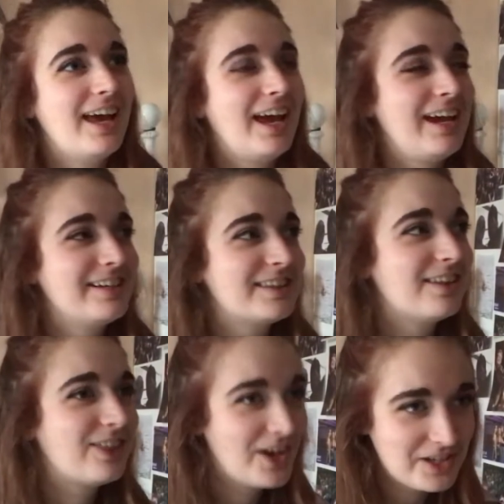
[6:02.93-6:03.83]
It's the
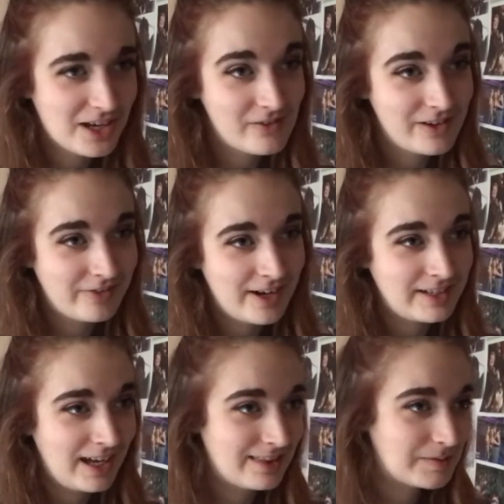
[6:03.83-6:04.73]
third time I've read
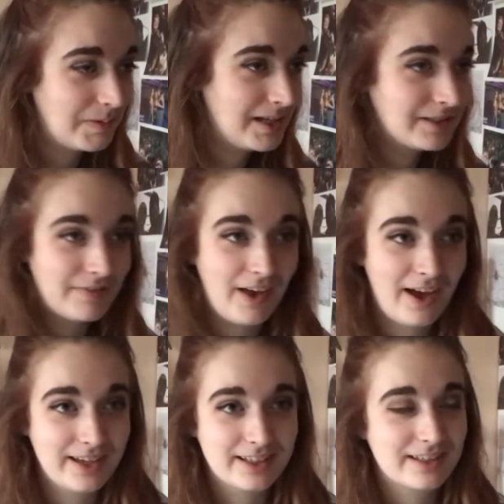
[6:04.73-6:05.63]
it in the space of
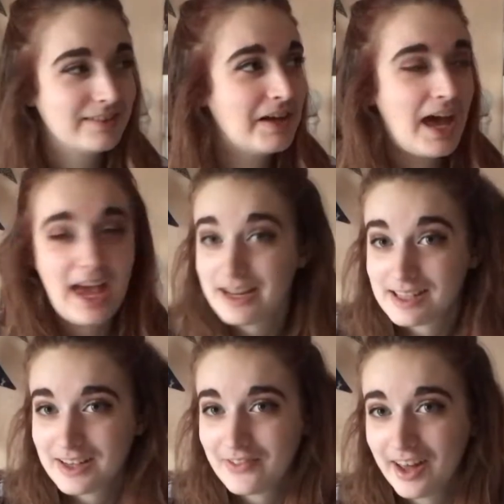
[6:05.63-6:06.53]
like
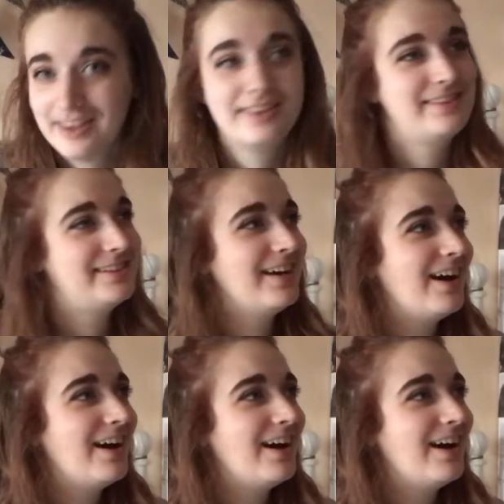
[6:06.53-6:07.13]
18 months.